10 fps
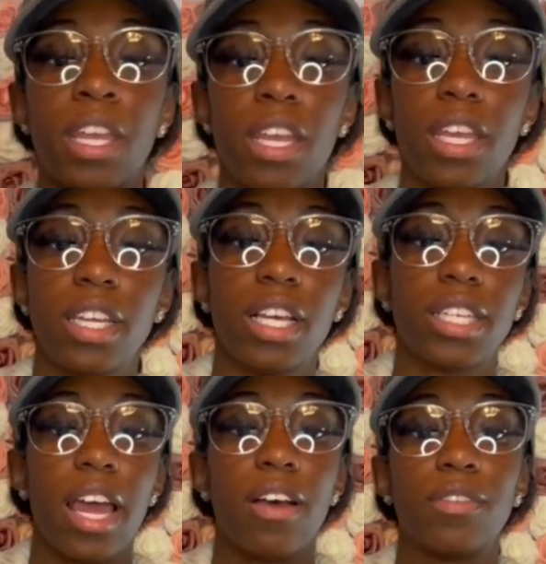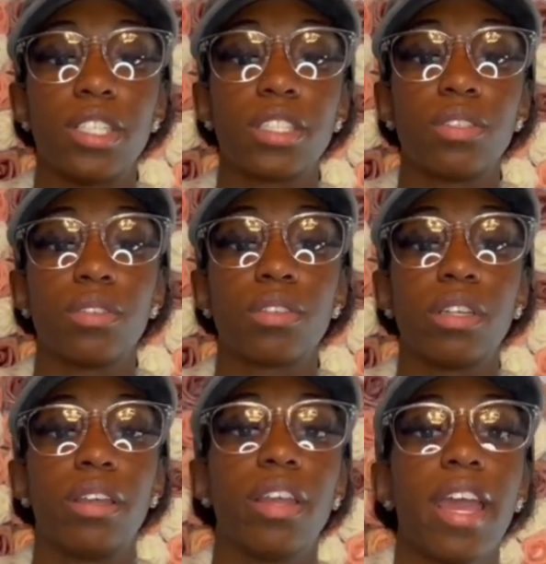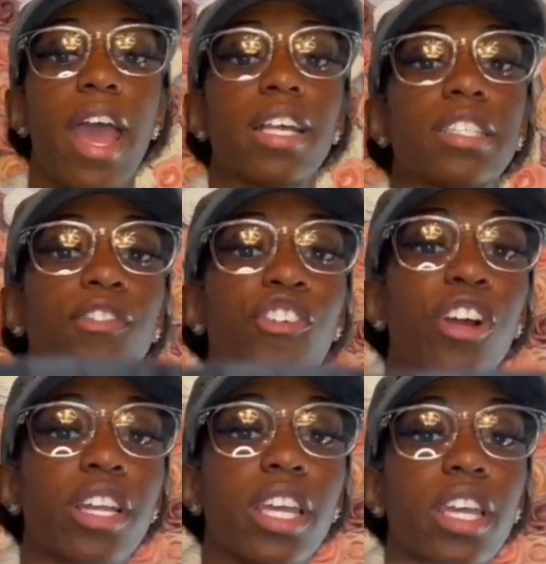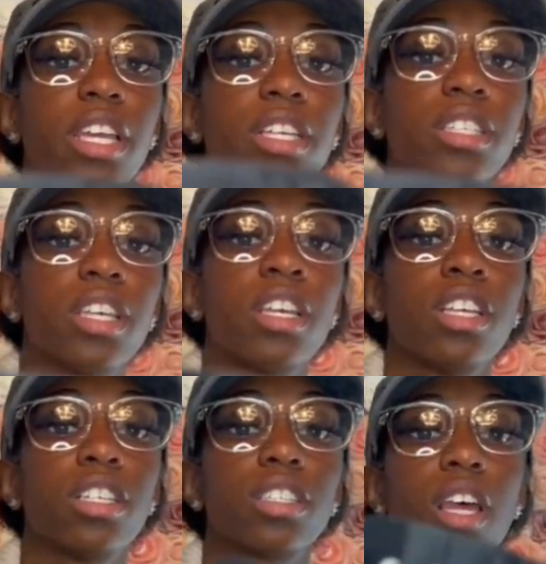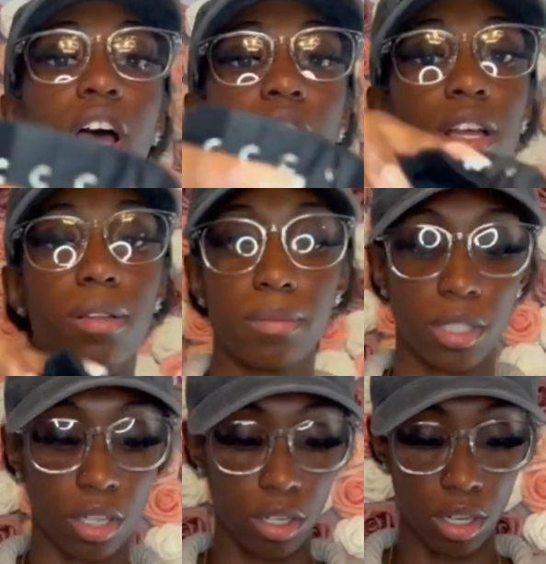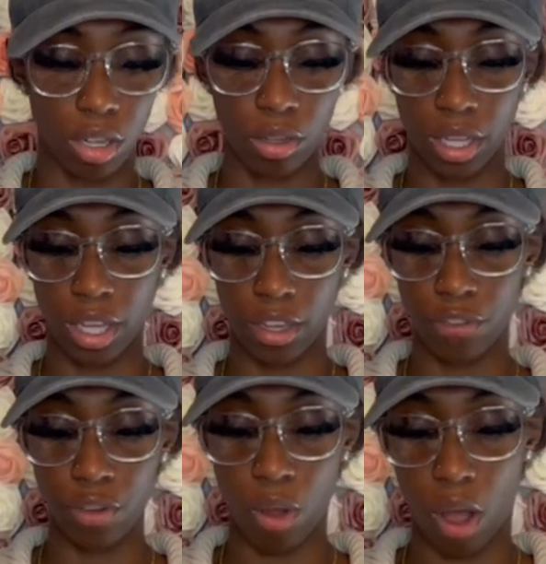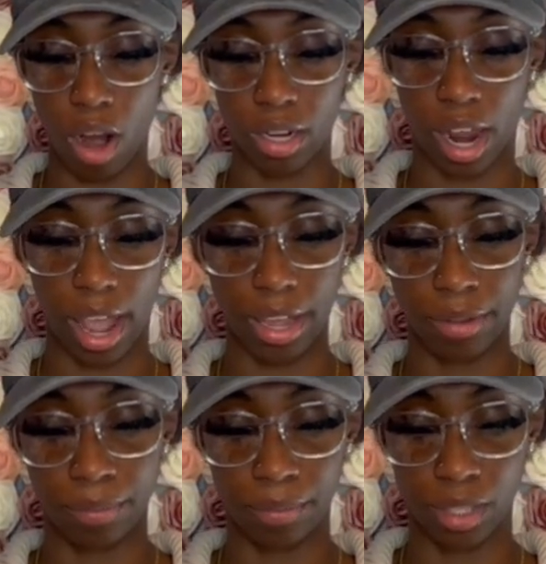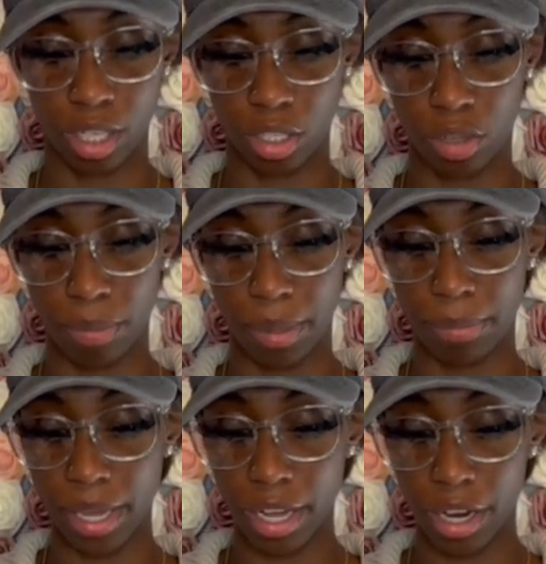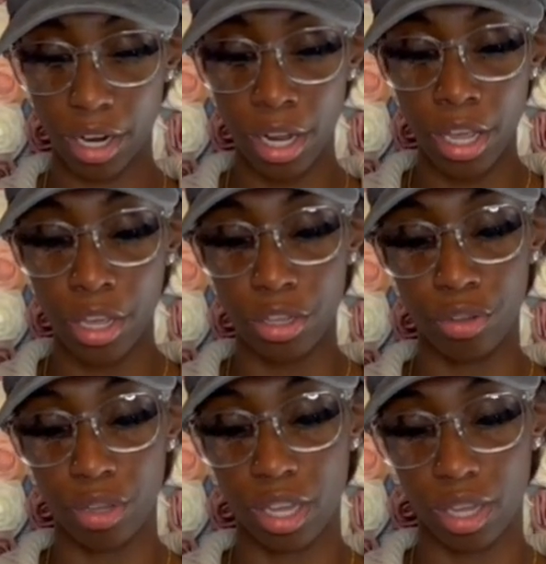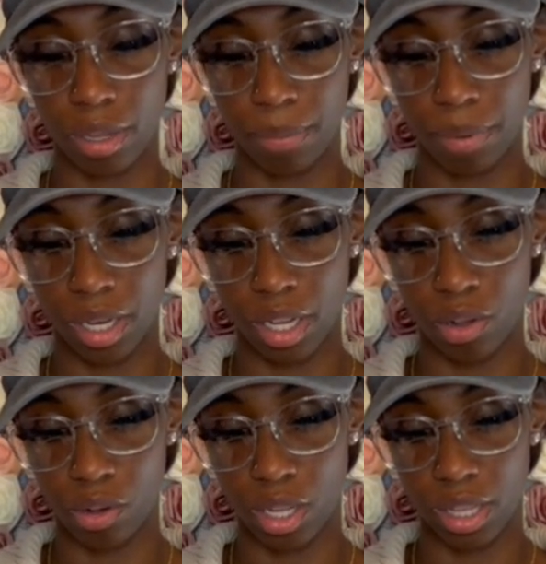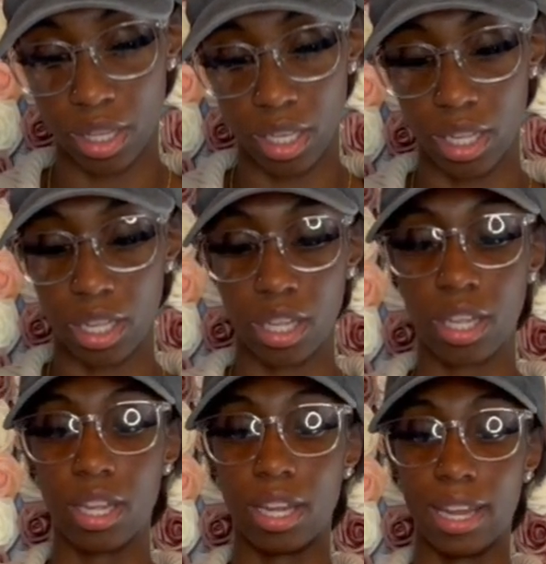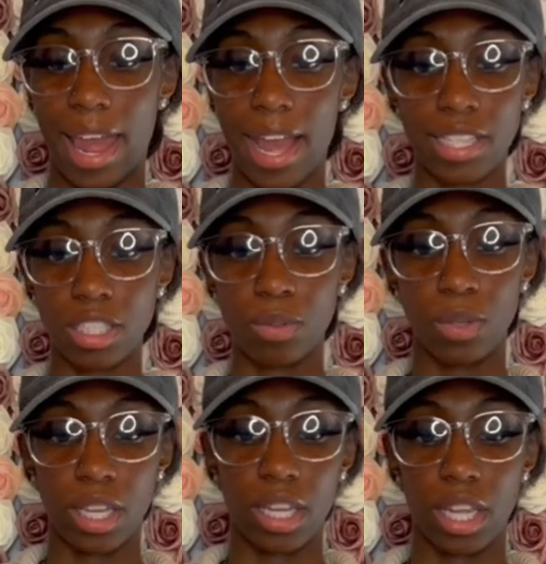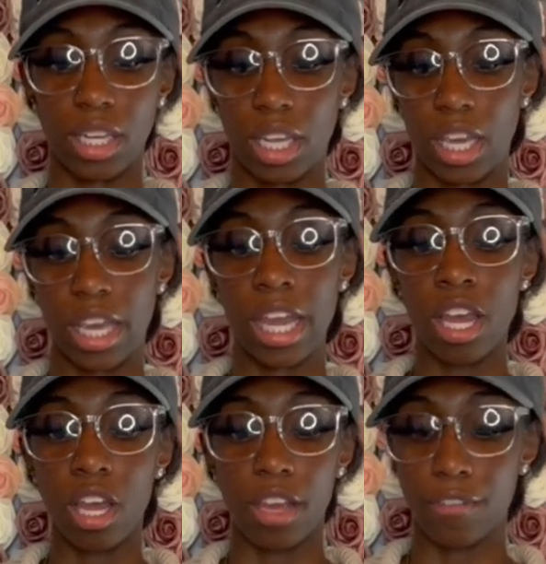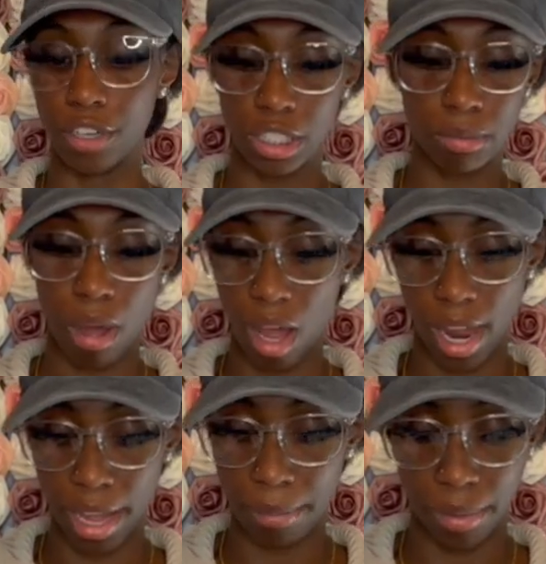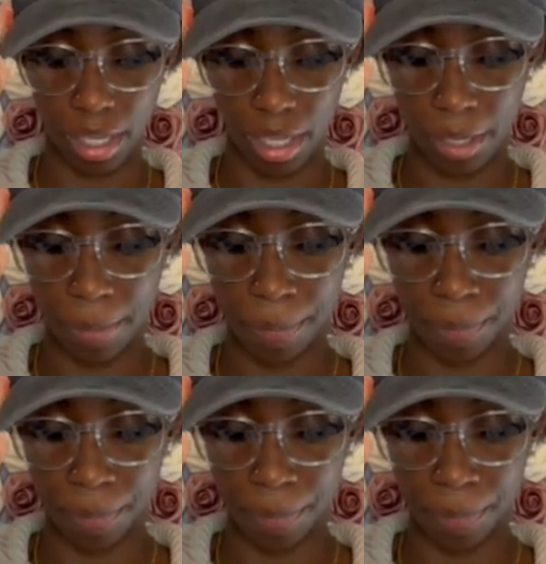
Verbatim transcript: it does have one two three it has four of these um so you know if you are like a little bit bigger you can put it on the last one and then if you're small like me